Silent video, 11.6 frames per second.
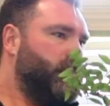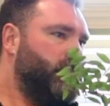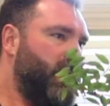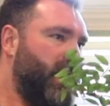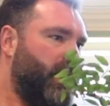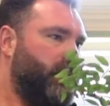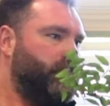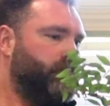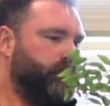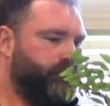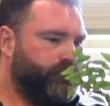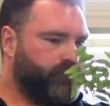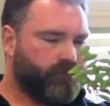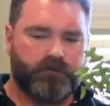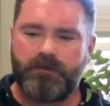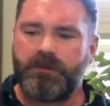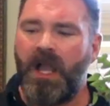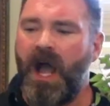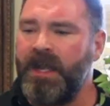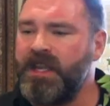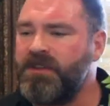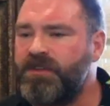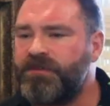Now, I
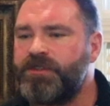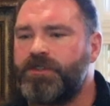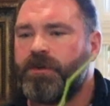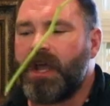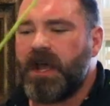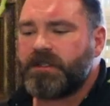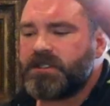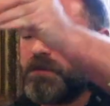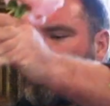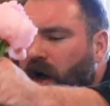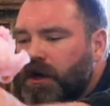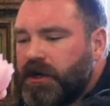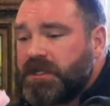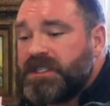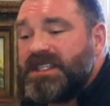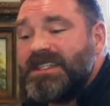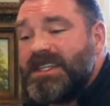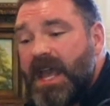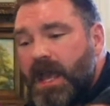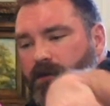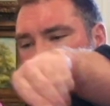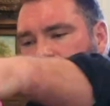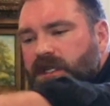need to sort out some longer
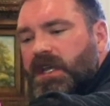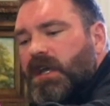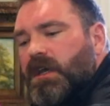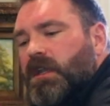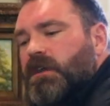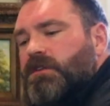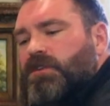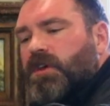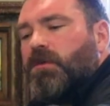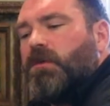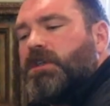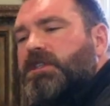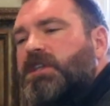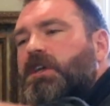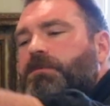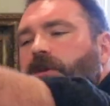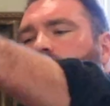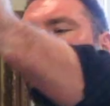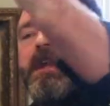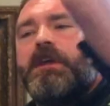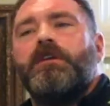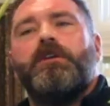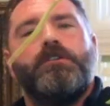stems, and I don't want to keep you
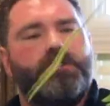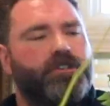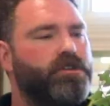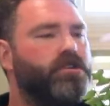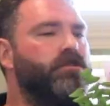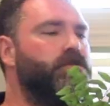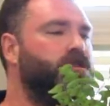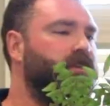waiting too